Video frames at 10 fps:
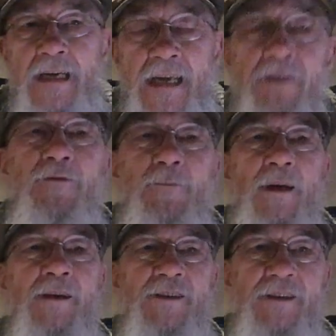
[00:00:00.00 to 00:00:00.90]

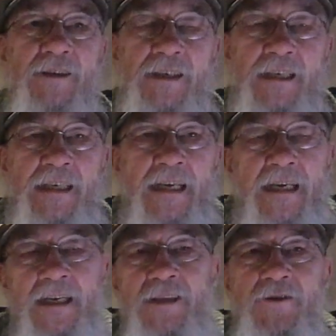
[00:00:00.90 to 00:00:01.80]
information
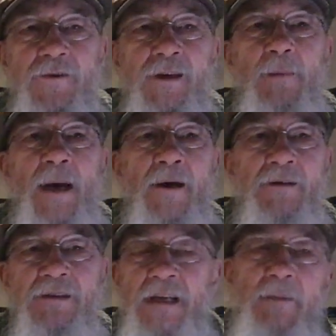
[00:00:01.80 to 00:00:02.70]
and history about
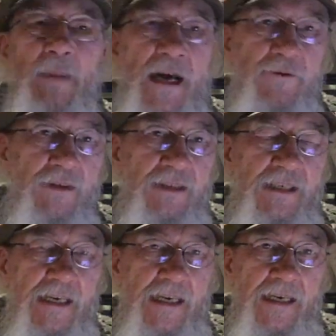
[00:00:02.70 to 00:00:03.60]
St. Patrick's
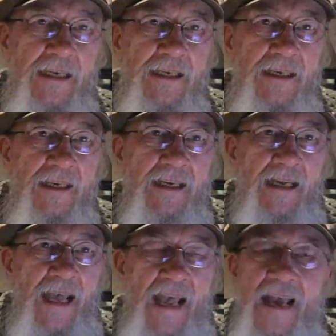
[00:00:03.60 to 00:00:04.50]
Day
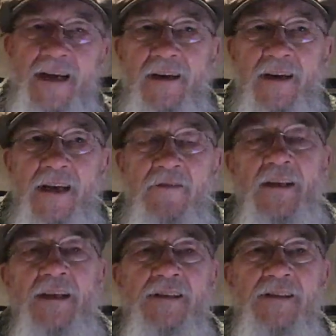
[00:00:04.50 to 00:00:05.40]
and
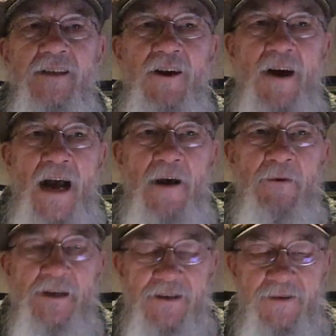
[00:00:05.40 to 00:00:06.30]
things that are
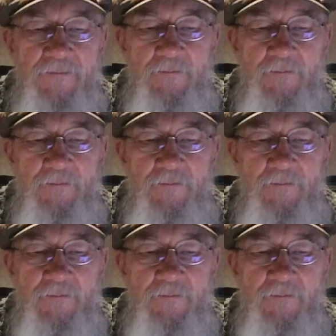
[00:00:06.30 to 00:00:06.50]
Irish.